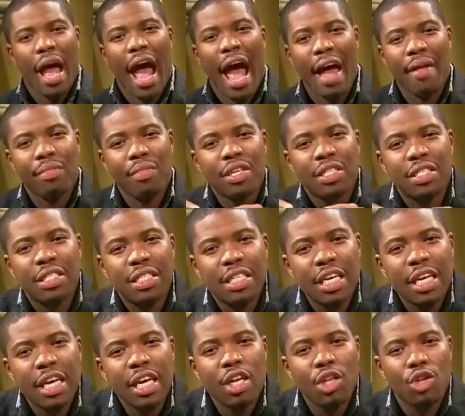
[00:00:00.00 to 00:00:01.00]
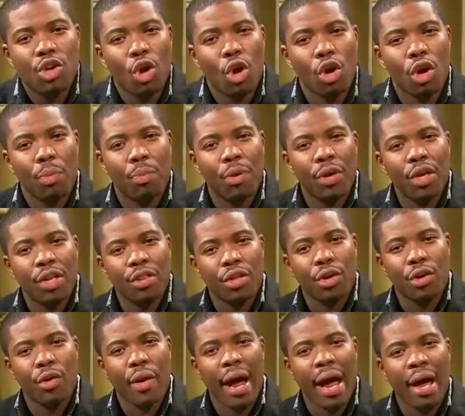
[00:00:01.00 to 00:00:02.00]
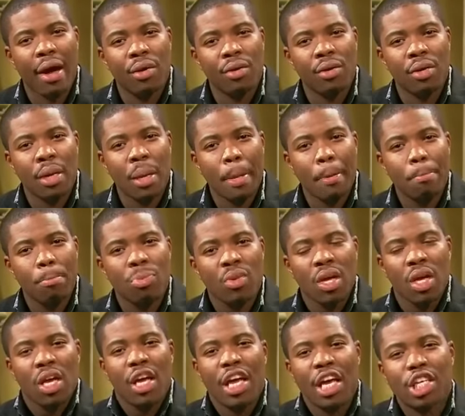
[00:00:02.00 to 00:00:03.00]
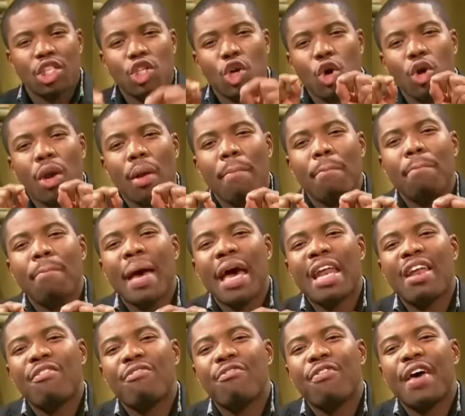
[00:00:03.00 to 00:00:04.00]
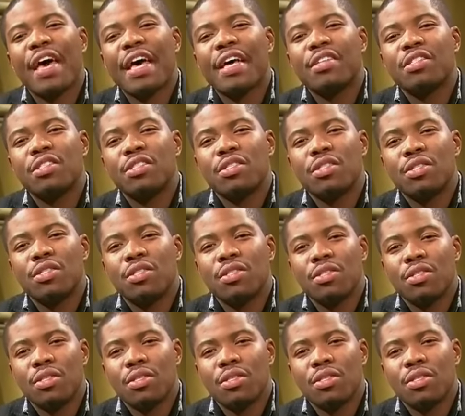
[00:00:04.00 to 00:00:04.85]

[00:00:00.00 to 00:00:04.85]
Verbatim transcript: And the seed you're going to put in the ground is going to manifest